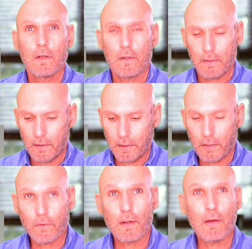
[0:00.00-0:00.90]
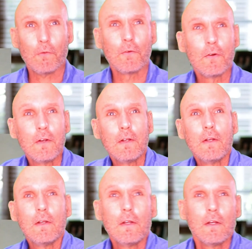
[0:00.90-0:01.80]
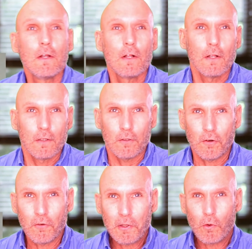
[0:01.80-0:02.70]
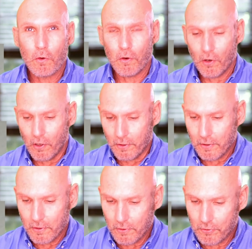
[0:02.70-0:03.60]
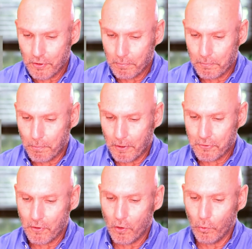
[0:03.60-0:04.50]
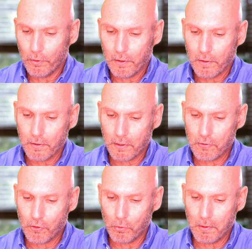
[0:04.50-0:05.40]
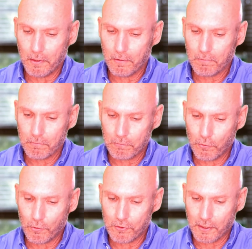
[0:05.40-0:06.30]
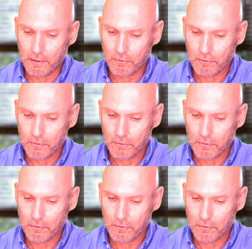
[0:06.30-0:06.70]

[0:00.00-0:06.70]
There you go. Now, to turn the recorder on, you just simply press and hold the control button for 4 seconds.